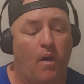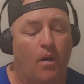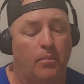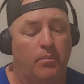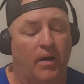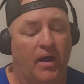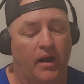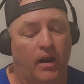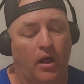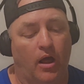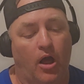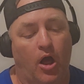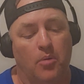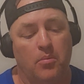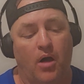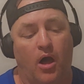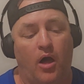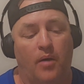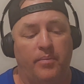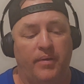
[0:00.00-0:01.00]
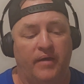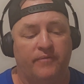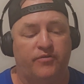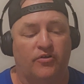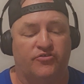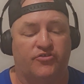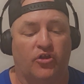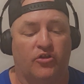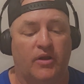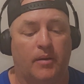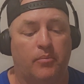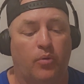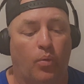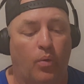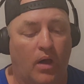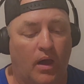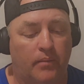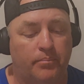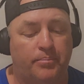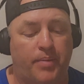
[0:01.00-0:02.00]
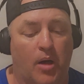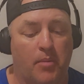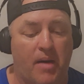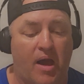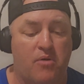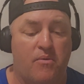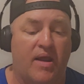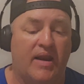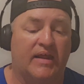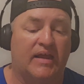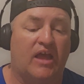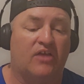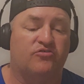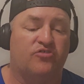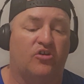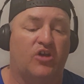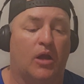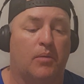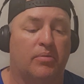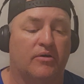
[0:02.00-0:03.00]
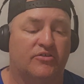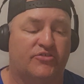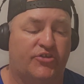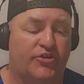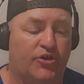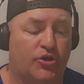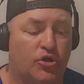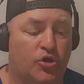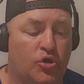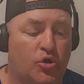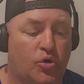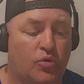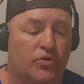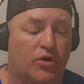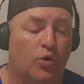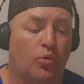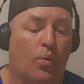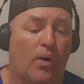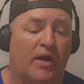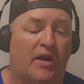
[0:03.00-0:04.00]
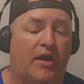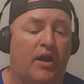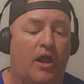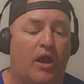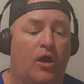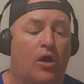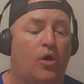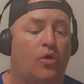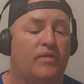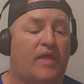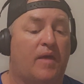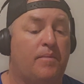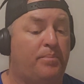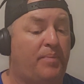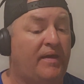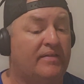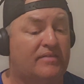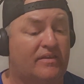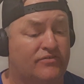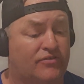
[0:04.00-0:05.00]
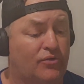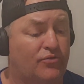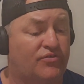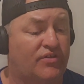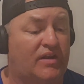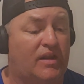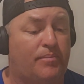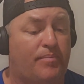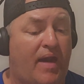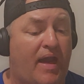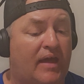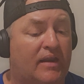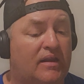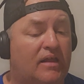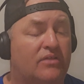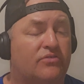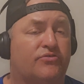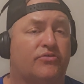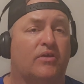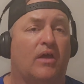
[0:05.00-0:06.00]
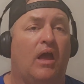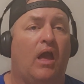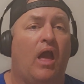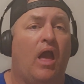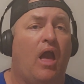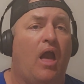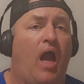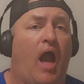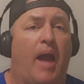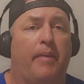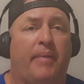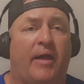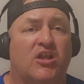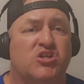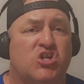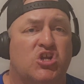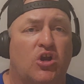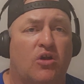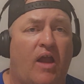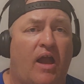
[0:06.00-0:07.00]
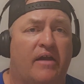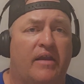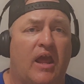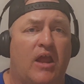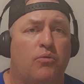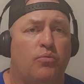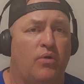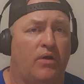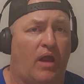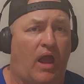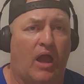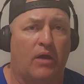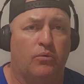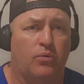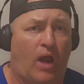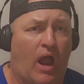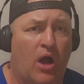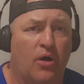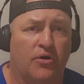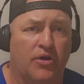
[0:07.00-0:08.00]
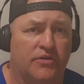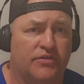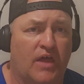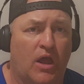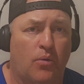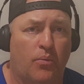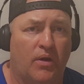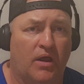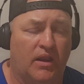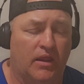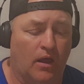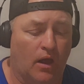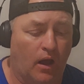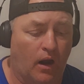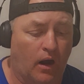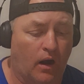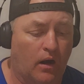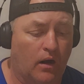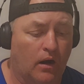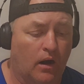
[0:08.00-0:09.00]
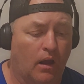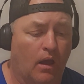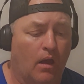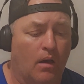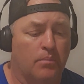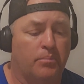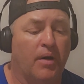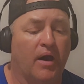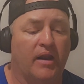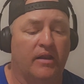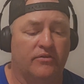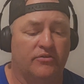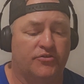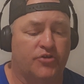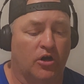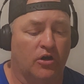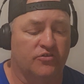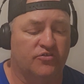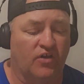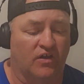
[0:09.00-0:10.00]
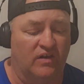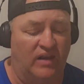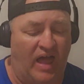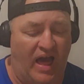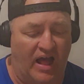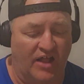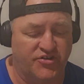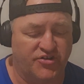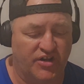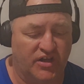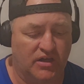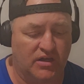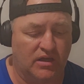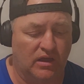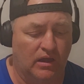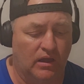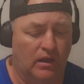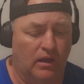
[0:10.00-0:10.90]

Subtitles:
But Omaha Beef are still number 1. Beaumont Renegades are number 2. They're 1-0. They beat the Sioux City Bandits. I'm not sure how good they really are. But in terms of logic,